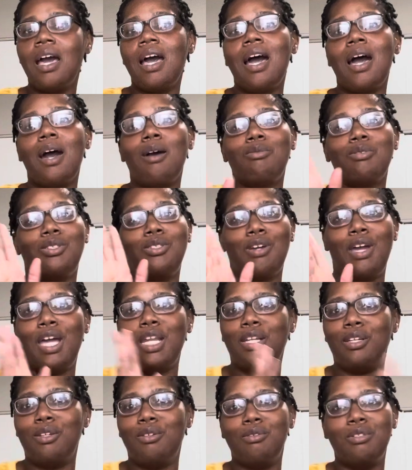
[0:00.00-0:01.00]
I was trying
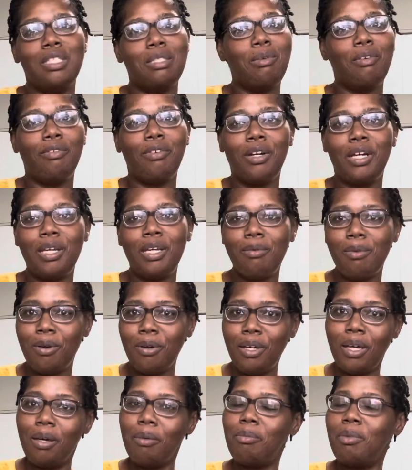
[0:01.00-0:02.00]
to do this before he
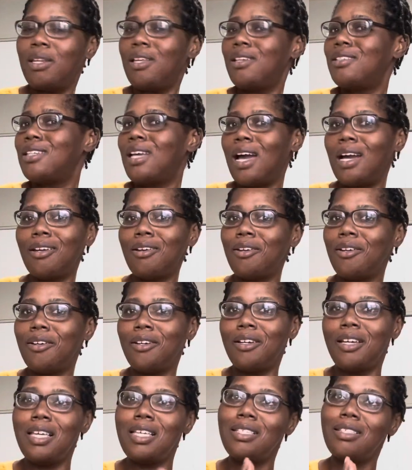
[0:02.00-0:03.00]
woke up, but as y'all can hear,
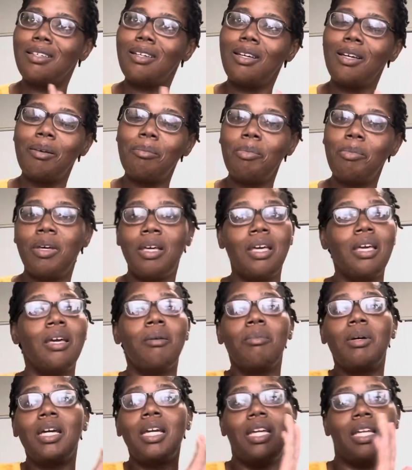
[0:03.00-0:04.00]
he's up.
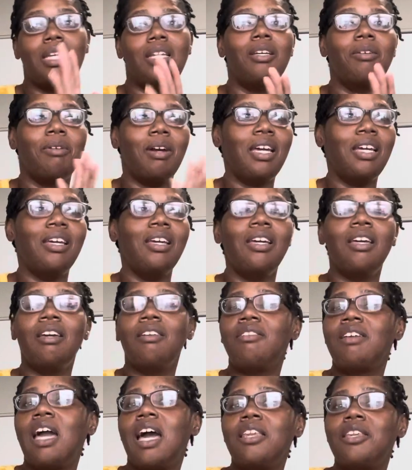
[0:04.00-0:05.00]
But anyway, if
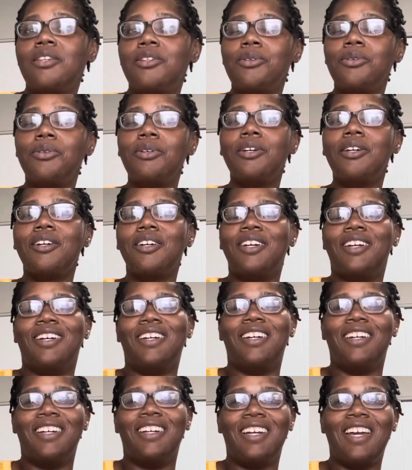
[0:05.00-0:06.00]
y'all new here,
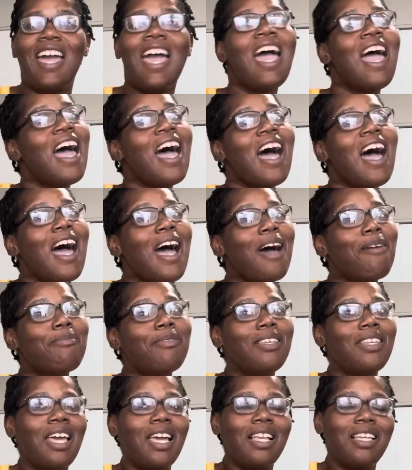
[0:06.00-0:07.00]
I'm
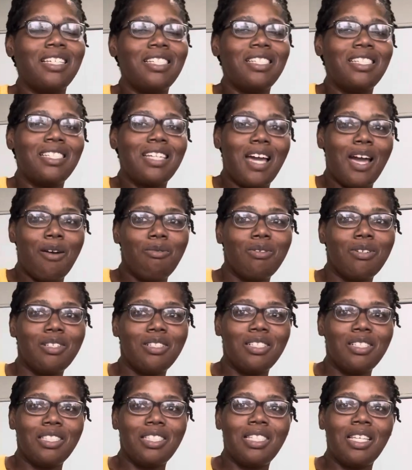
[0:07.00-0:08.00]
the Daily
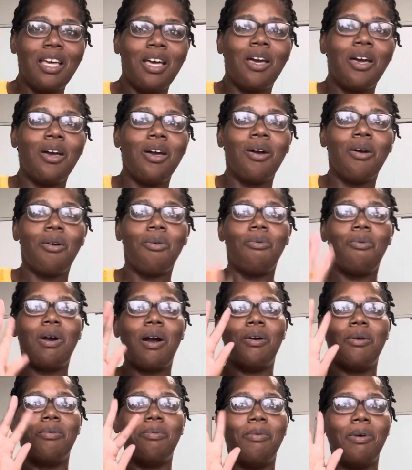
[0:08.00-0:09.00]
Showers.
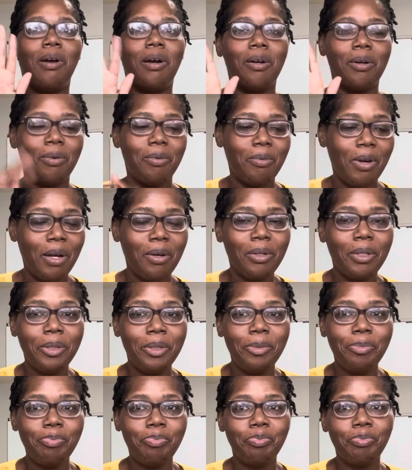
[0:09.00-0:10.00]
Welcome, welcome,
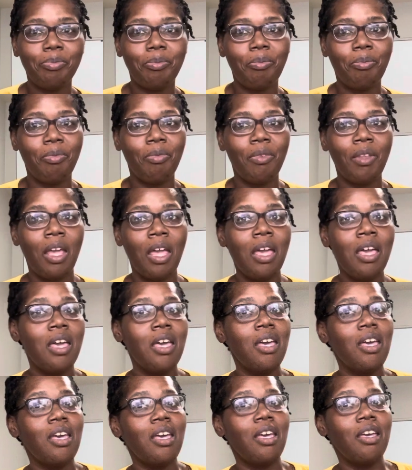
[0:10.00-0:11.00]
welcome.
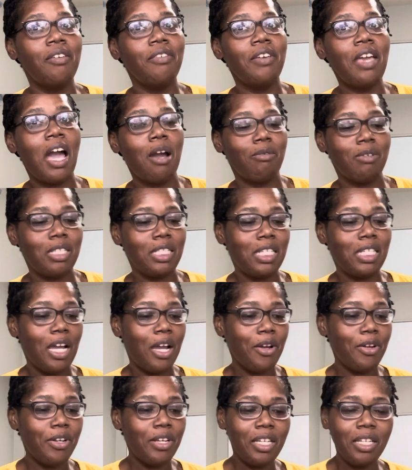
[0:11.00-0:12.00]
If y'all
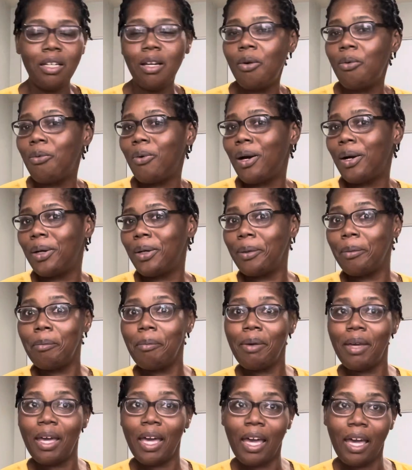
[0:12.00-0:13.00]
returning, welcome
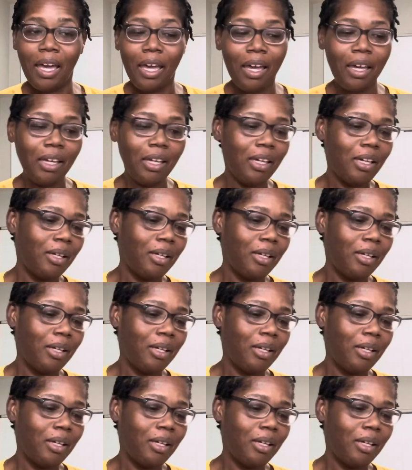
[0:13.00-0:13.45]
back.